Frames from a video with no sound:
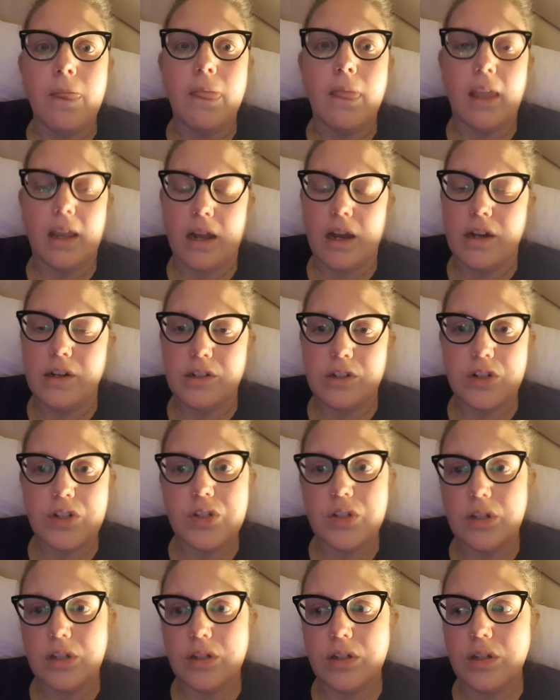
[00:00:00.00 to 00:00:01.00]
like
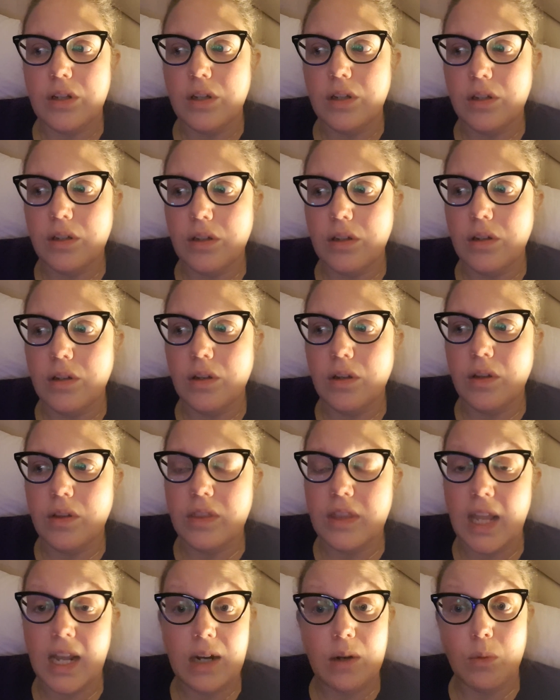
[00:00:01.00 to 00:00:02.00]
understood
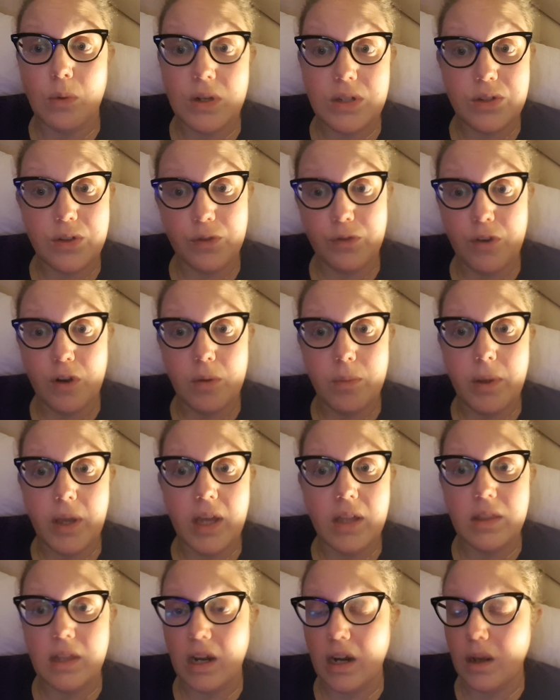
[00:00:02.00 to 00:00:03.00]
that it was a
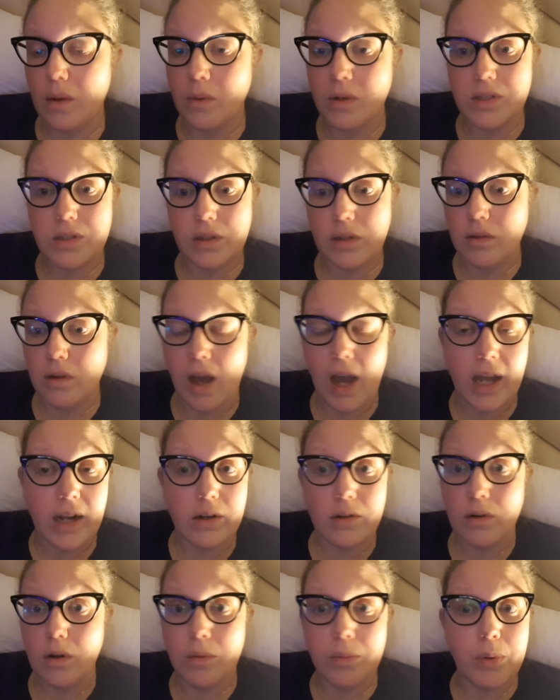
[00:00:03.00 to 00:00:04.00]
phobia and that I wasn't, I
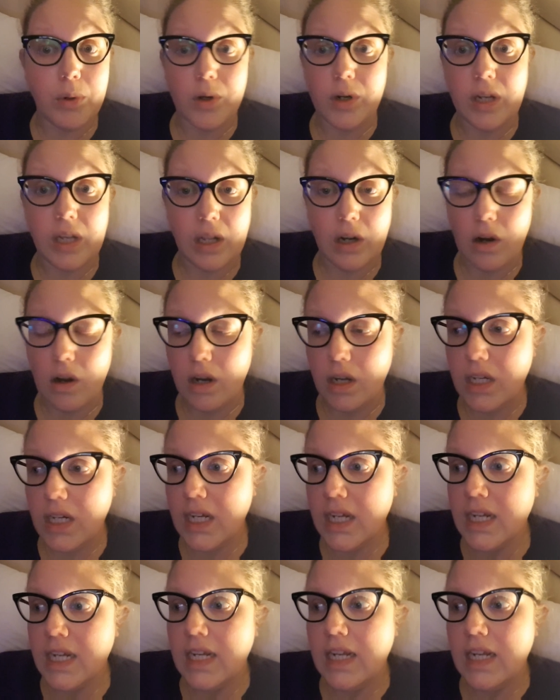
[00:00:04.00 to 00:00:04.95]
don't know, putting it on,